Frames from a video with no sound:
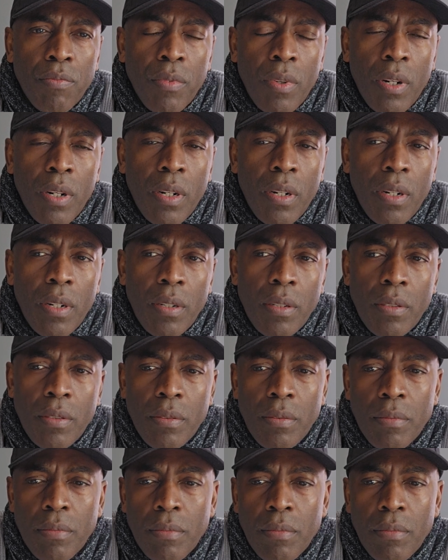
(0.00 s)
uh,
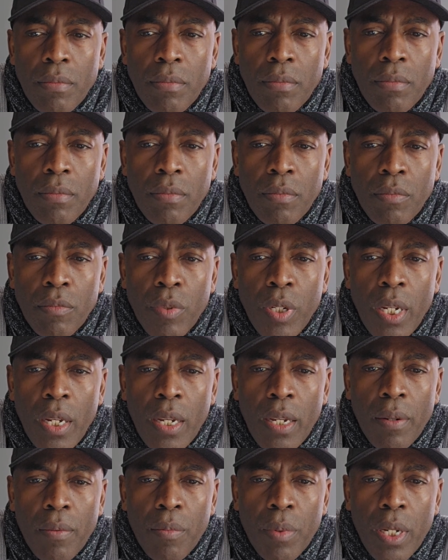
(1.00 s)

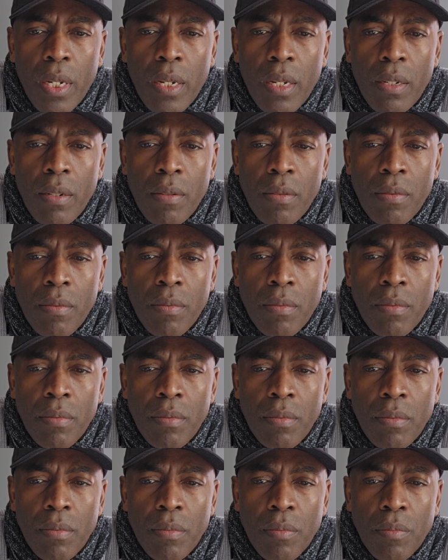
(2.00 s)
we we
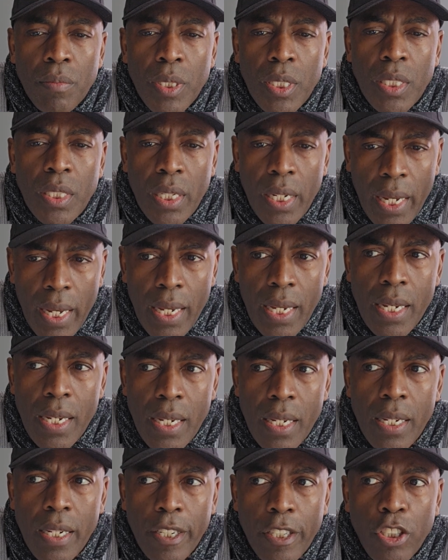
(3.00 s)
we
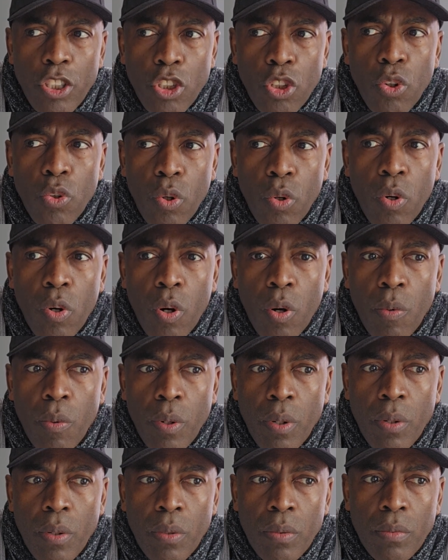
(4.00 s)
take into
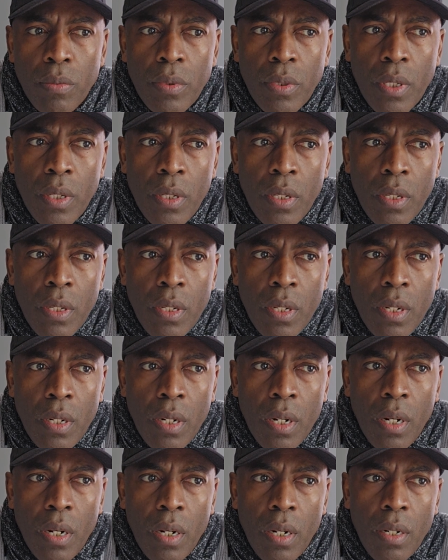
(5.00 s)
our
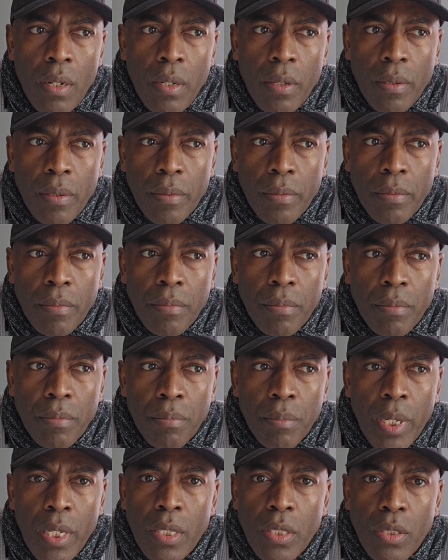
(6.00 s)
um,
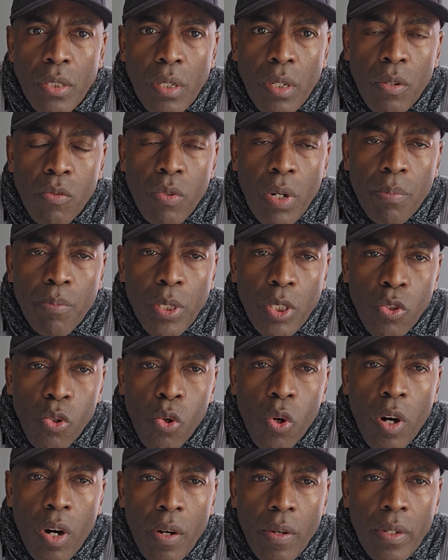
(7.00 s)
mental
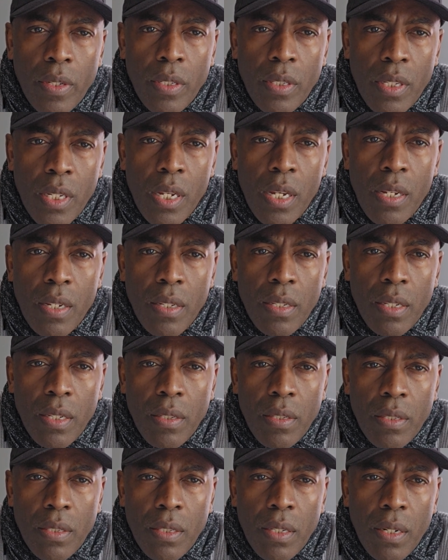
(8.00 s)
repertoire and think
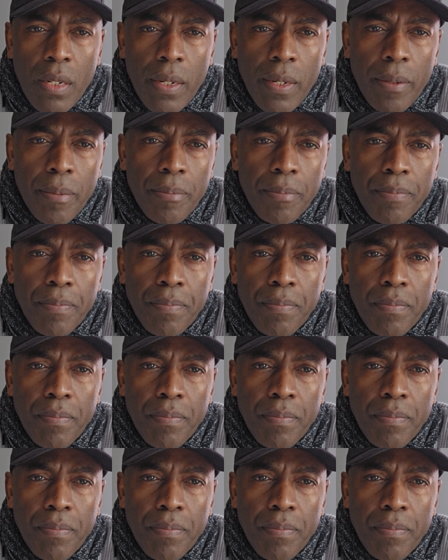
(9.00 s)
it's um,